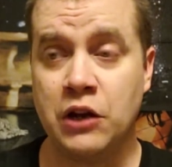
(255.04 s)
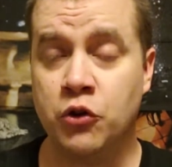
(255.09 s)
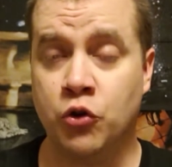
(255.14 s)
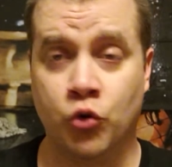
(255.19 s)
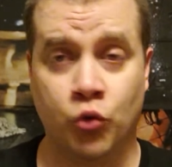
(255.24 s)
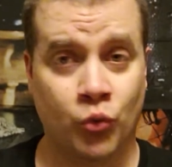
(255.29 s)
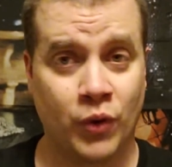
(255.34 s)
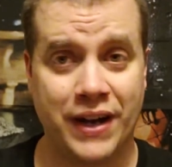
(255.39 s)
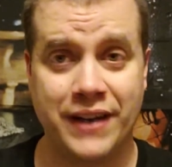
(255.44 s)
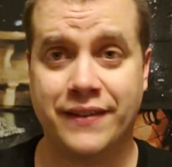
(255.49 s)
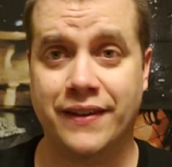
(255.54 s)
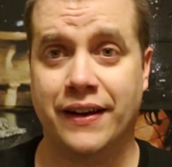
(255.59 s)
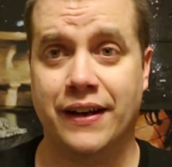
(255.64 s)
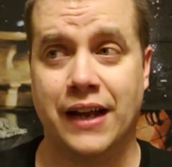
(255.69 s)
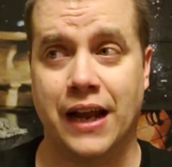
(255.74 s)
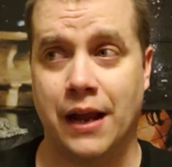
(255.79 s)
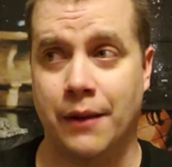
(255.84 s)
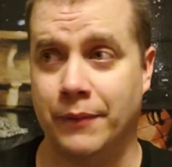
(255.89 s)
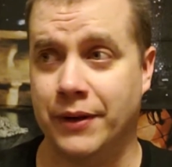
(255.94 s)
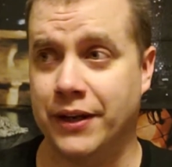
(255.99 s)
great
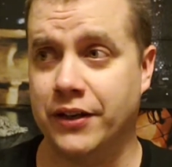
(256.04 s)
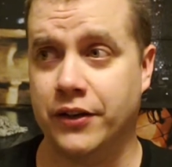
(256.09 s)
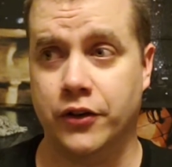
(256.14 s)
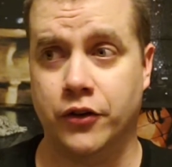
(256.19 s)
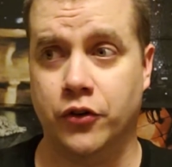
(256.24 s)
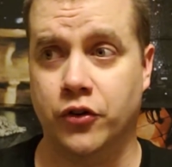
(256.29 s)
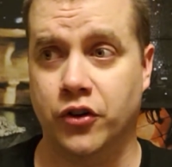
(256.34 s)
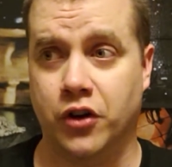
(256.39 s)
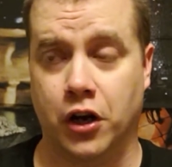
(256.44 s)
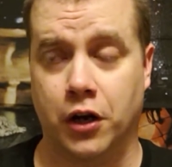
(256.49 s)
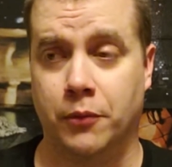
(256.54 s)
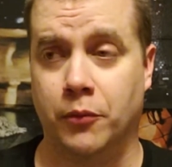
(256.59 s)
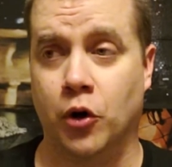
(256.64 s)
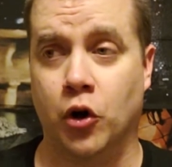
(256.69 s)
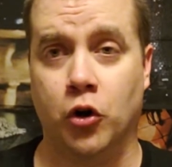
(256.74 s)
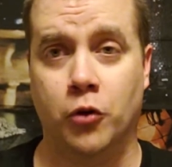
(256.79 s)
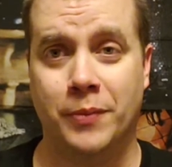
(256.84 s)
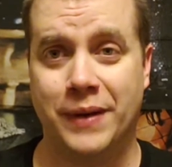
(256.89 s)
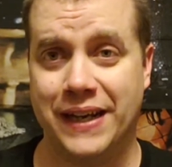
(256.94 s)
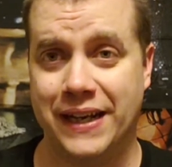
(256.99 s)
dynamic. You know,
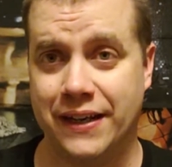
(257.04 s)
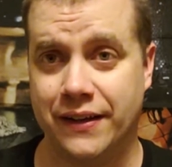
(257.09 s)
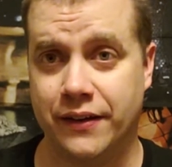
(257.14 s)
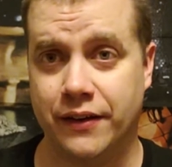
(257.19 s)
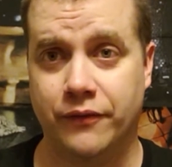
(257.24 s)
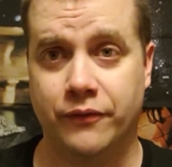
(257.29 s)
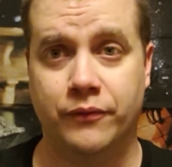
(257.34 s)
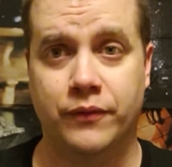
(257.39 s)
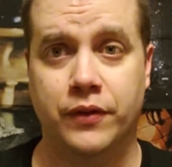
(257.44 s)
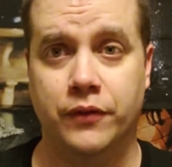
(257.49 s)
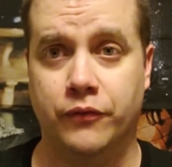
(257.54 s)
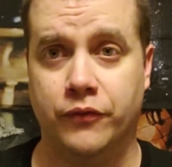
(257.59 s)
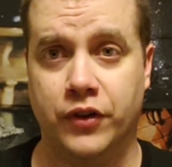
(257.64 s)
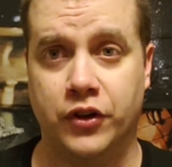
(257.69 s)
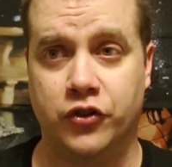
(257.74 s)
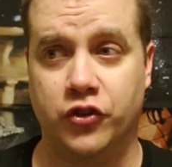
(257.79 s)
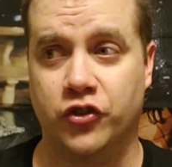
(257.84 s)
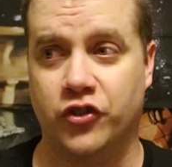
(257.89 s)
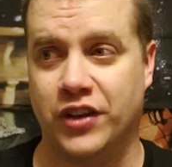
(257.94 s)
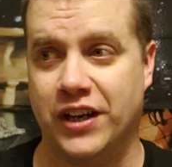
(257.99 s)
Kanemaru being the
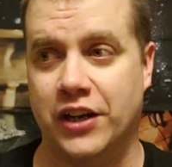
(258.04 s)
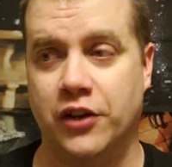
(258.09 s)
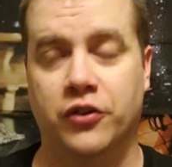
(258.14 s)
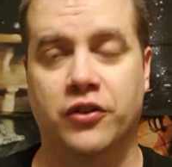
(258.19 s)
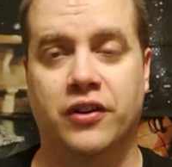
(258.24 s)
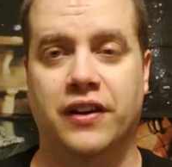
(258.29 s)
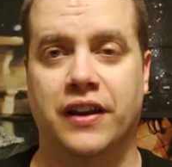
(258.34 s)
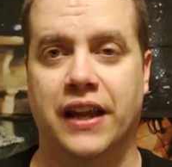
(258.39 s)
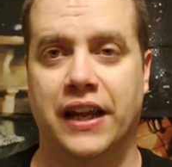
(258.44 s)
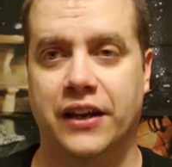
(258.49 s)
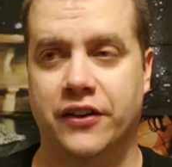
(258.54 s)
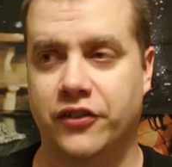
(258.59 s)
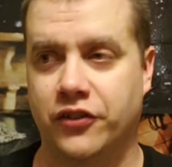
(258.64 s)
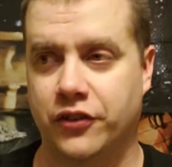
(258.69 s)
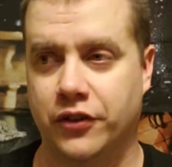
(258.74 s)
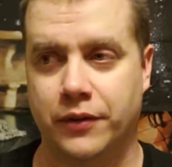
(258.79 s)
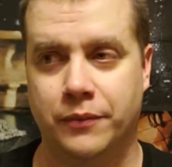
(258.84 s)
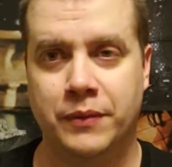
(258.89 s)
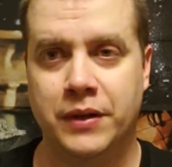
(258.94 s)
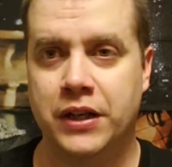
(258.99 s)
vicious heel likes
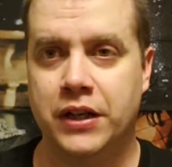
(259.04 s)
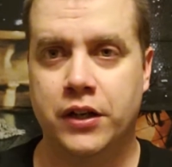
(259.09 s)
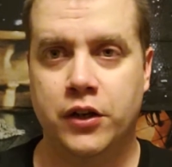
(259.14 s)
to